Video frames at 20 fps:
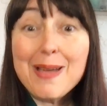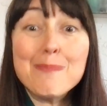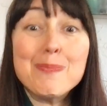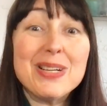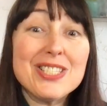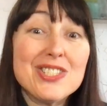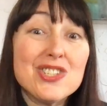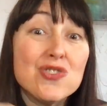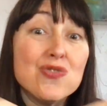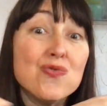
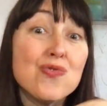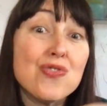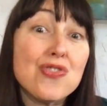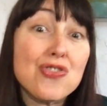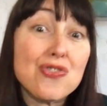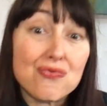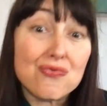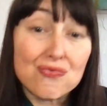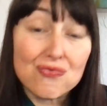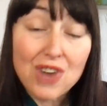but to
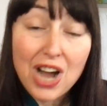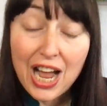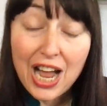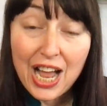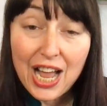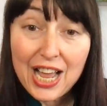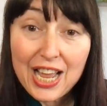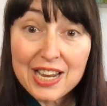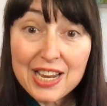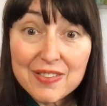
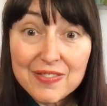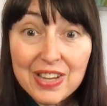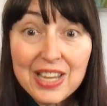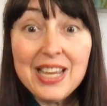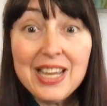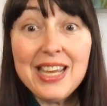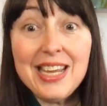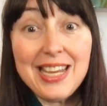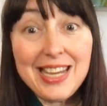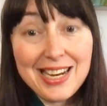thrive
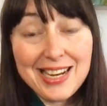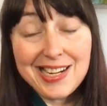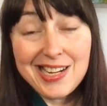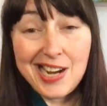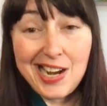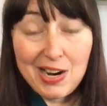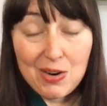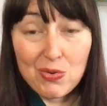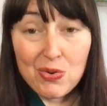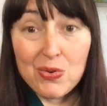in
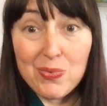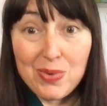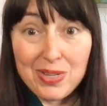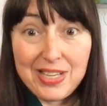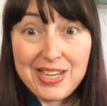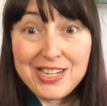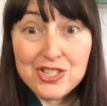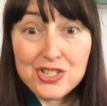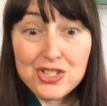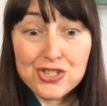our
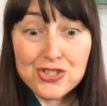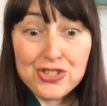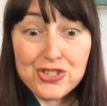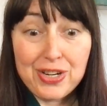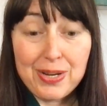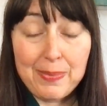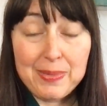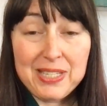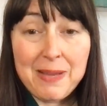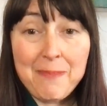
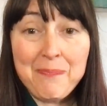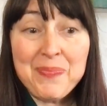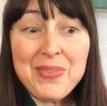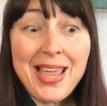relationships.